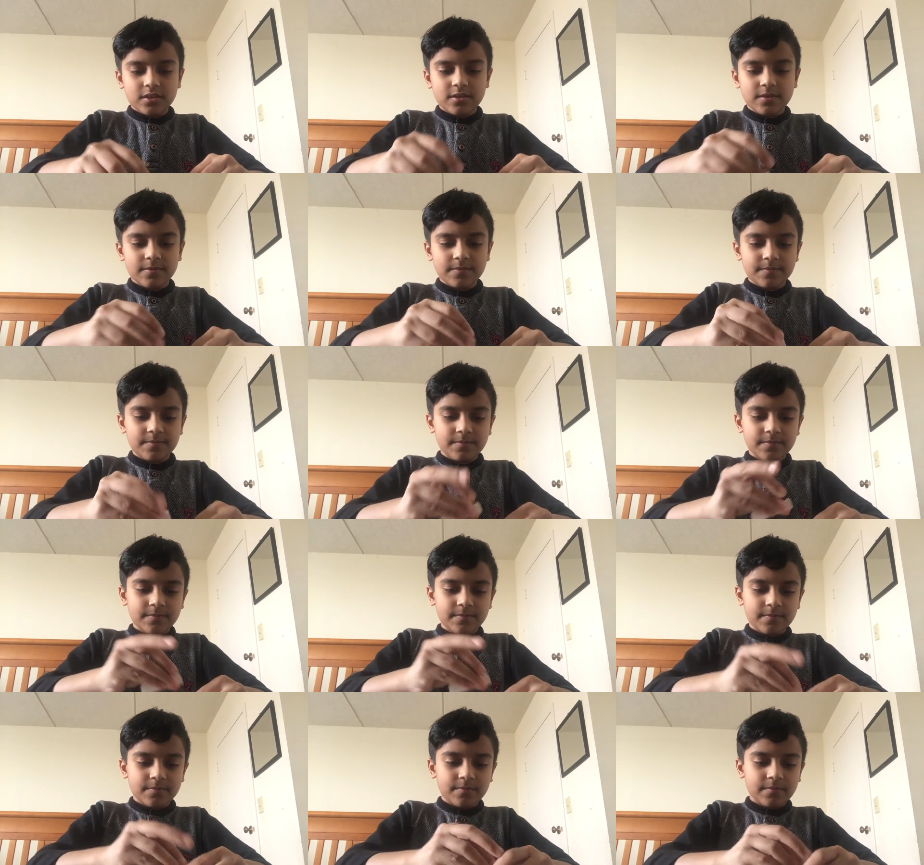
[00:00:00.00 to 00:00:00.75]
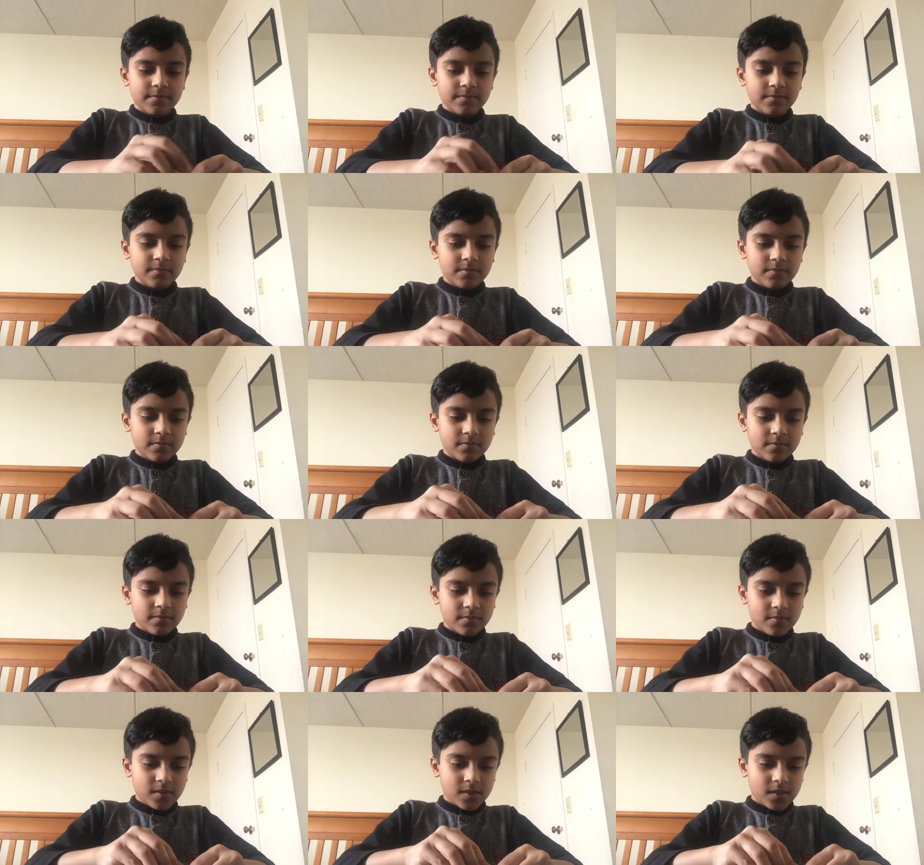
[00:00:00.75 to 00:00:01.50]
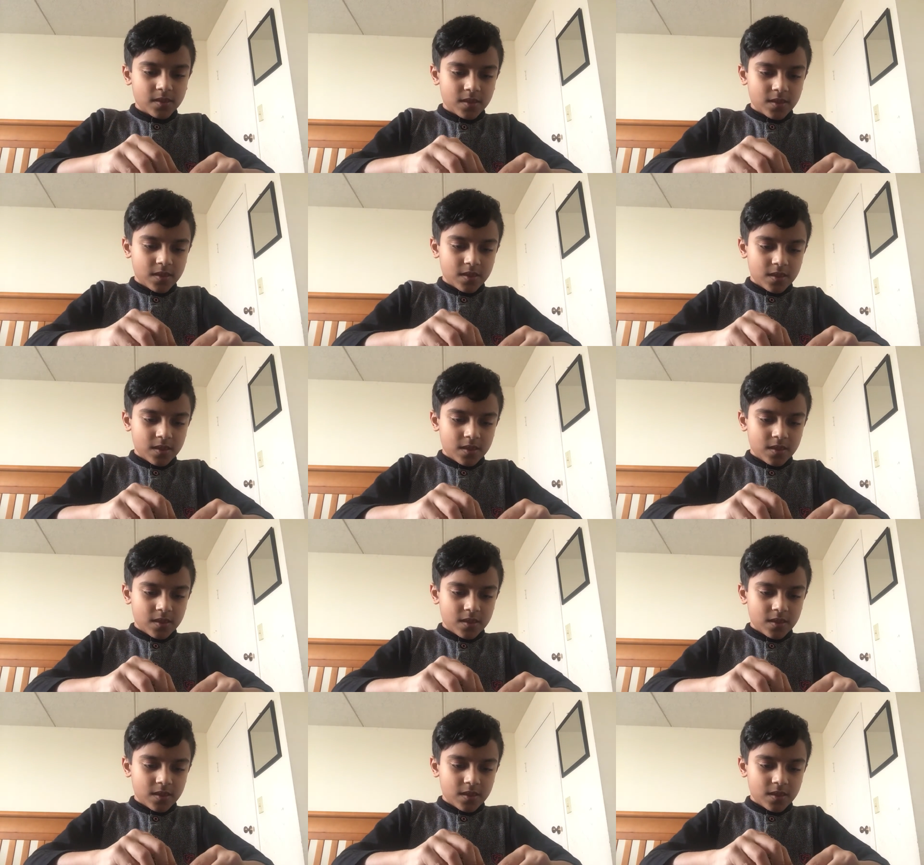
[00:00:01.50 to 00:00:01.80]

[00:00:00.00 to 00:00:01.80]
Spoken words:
No one is speaking in this clip.